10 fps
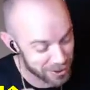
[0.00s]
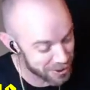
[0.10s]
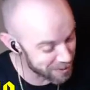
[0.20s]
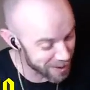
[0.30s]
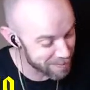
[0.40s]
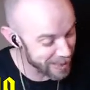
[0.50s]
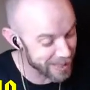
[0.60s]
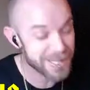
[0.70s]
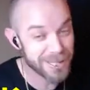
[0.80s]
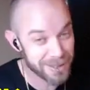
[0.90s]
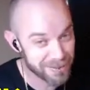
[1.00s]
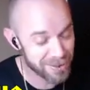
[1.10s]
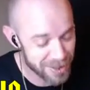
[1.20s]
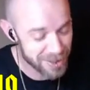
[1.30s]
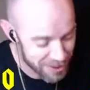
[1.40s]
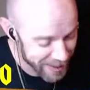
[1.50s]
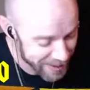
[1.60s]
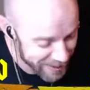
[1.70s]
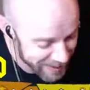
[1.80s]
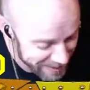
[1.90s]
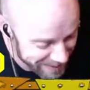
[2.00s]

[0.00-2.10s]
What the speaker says: the right buttons, you're in for a treat. All right.